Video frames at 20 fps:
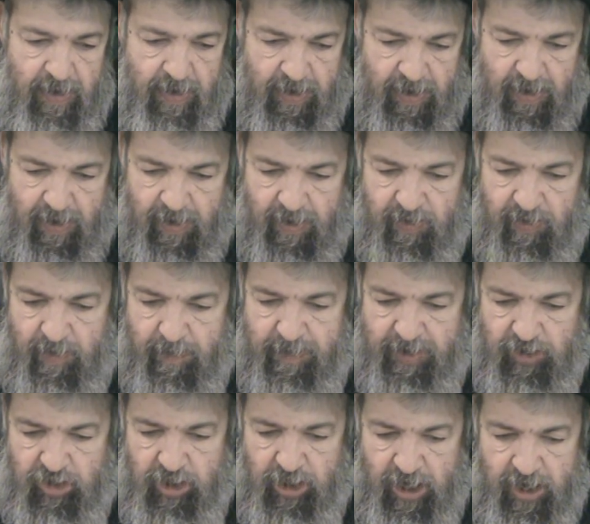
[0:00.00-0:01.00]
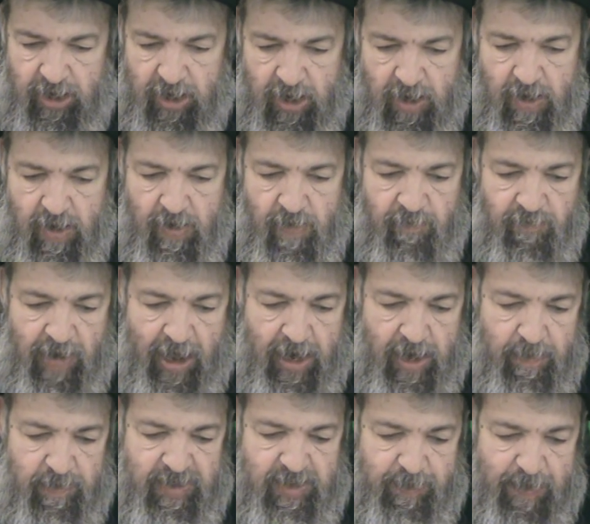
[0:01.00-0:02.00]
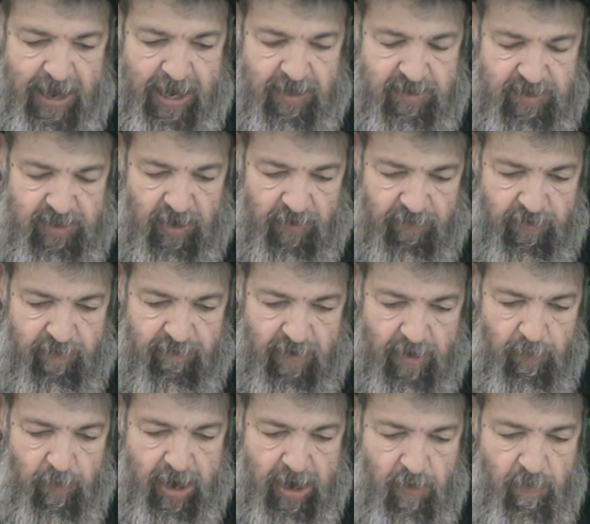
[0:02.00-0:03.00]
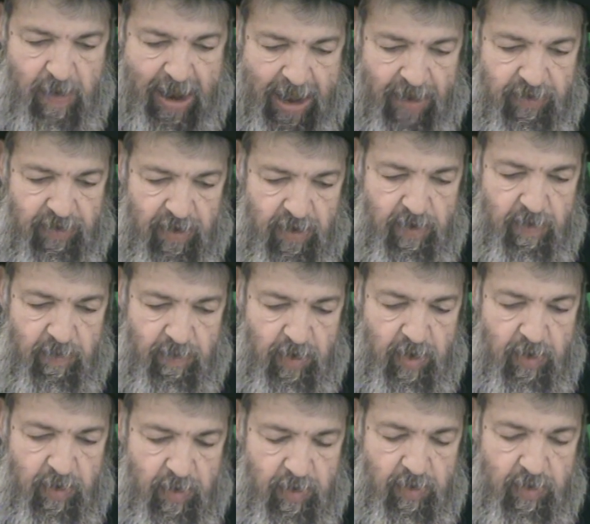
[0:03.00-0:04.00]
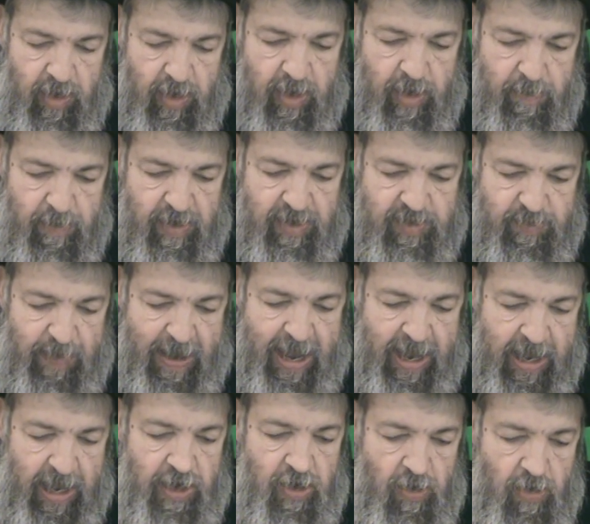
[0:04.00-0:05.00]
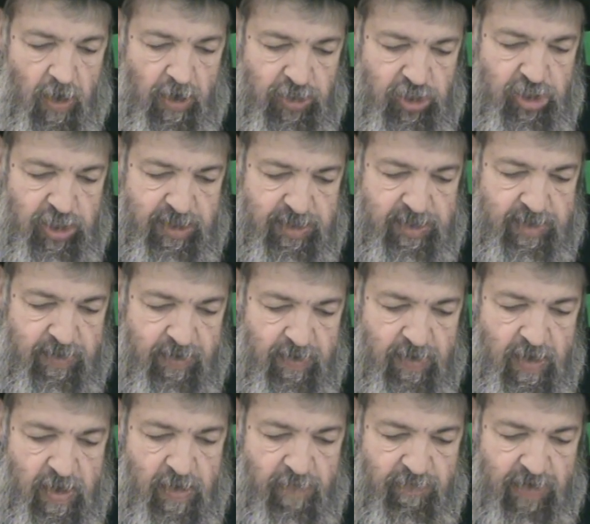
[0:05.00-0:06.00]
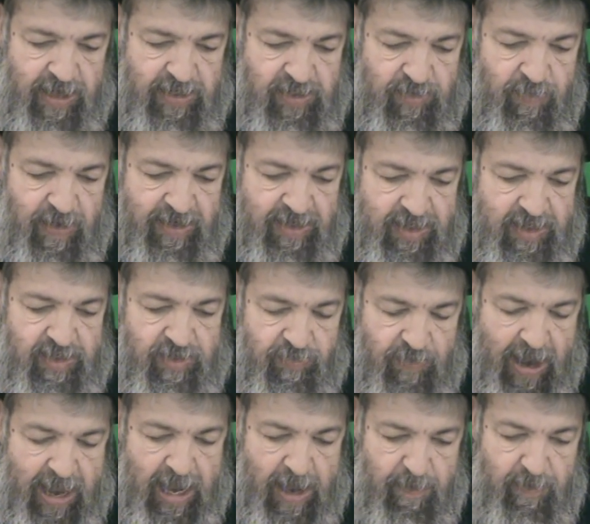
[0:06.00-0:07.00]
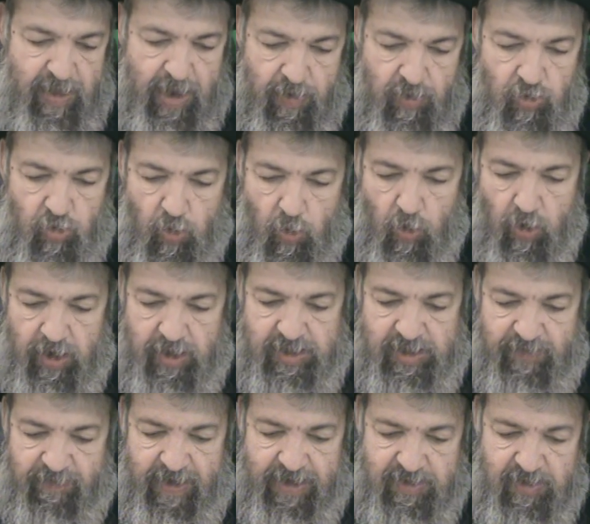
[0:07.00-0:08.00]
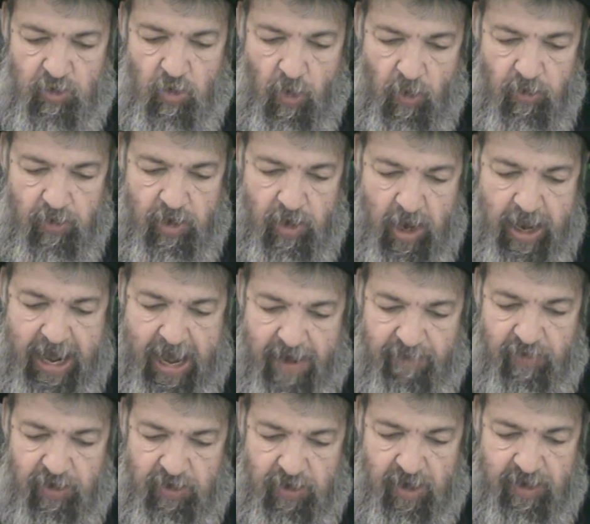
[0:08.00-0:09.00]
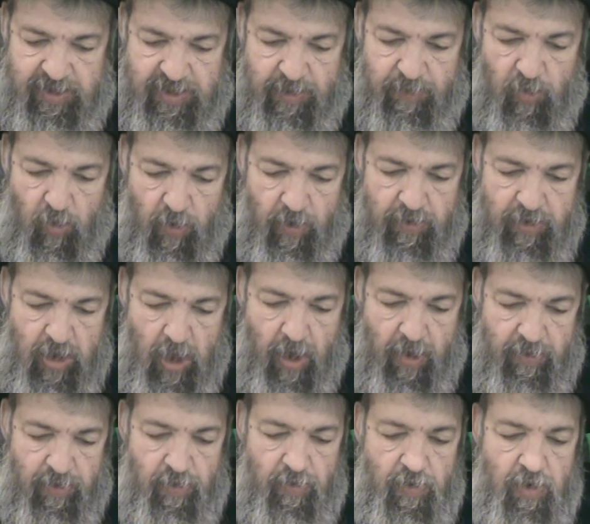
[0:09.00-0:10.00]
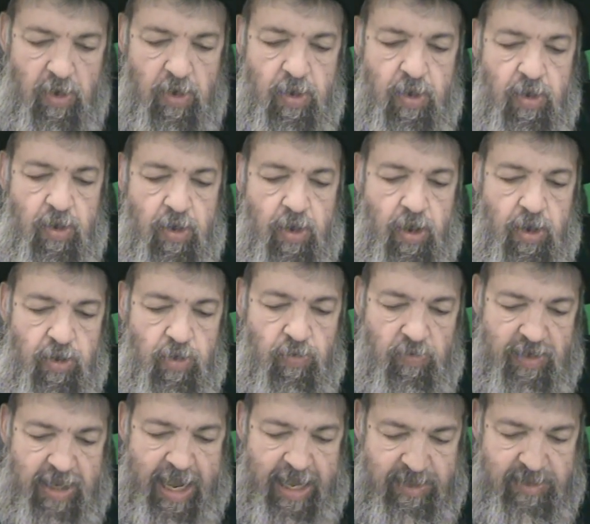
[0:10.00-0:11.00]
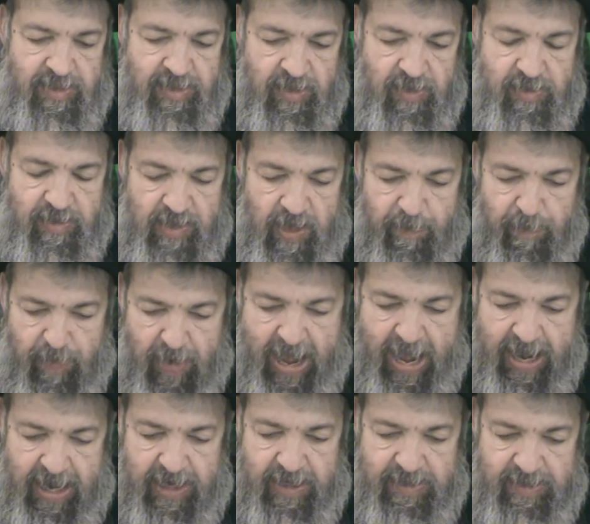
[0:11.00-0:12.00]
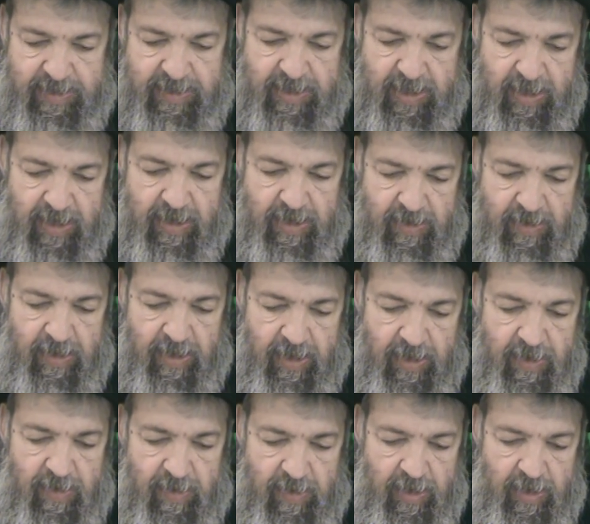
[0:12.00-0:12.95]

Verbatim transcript: uh, the Mishkan. Vala Mizbech Saviv, and went around the, the Mizbech and the Choshes, Ves Reisreim, their cords, Ves Kol Klei Avodasim, all the other uh, utensils, the pegs, the, the,